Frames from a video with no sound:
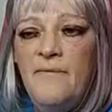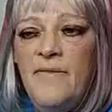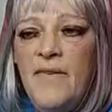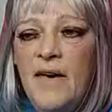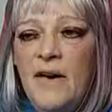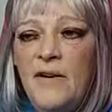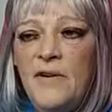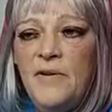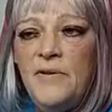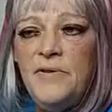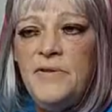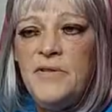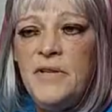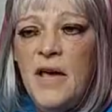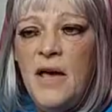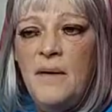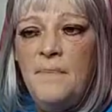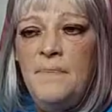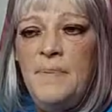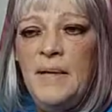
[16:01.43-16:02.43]
those
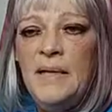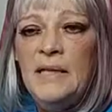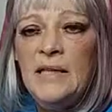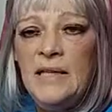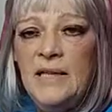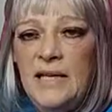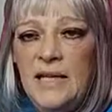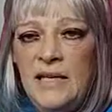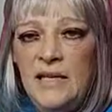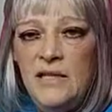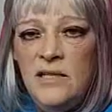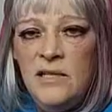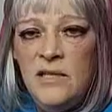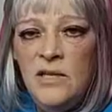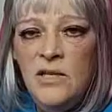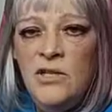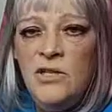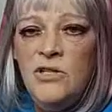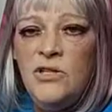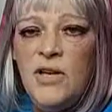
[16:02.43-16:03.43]
abilities
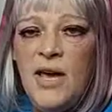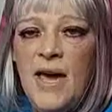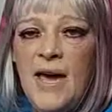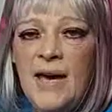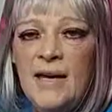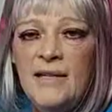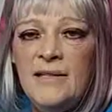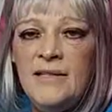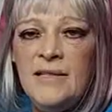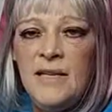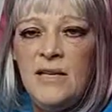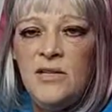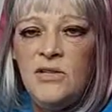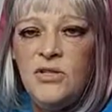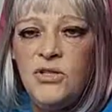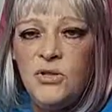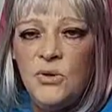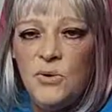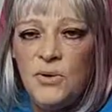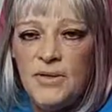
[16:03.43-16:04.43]
to access
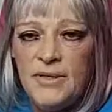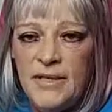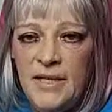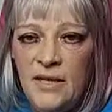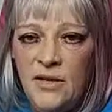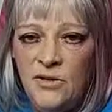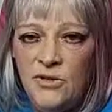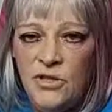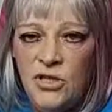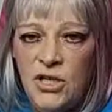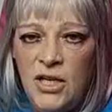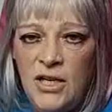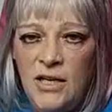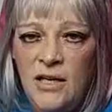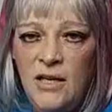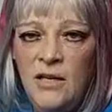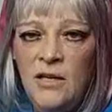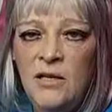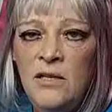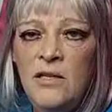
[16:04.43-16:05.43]
source energy
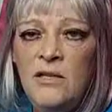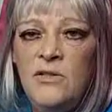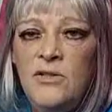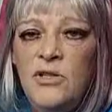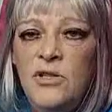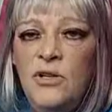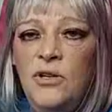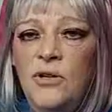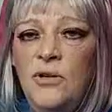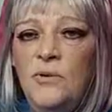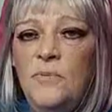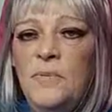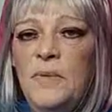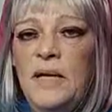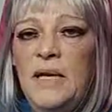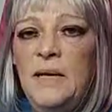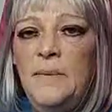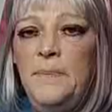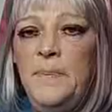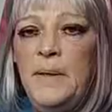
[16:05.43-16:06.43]
to
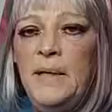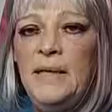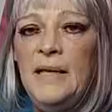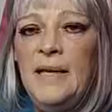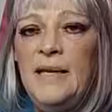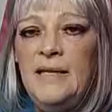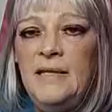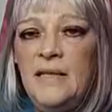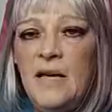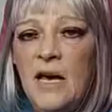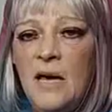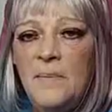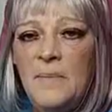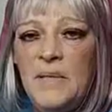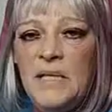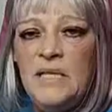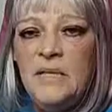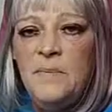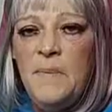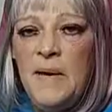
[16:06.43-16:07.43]
manipulate time
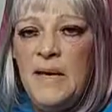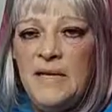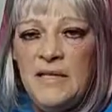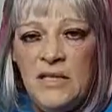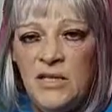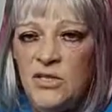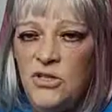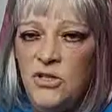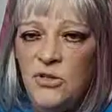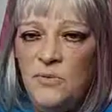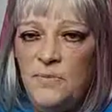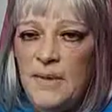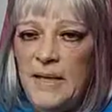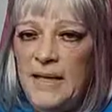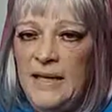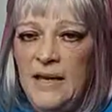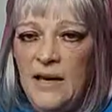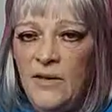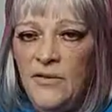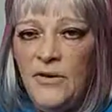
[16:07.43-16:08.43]
and space and do
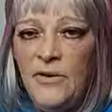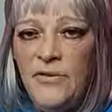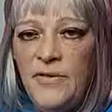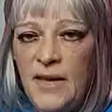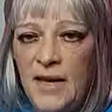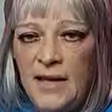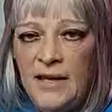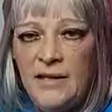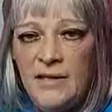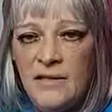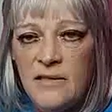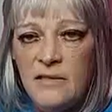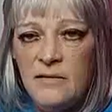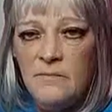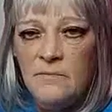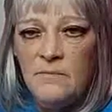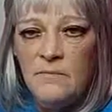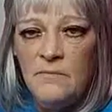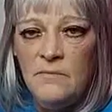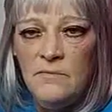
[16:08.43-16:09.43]
many other things.
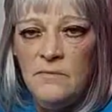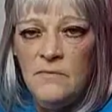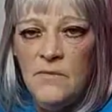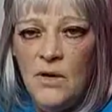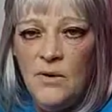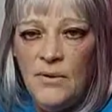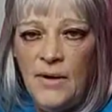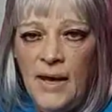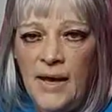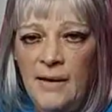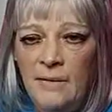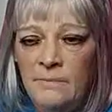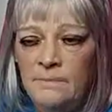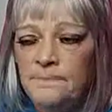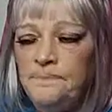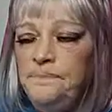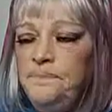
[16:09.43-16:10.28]
Okay?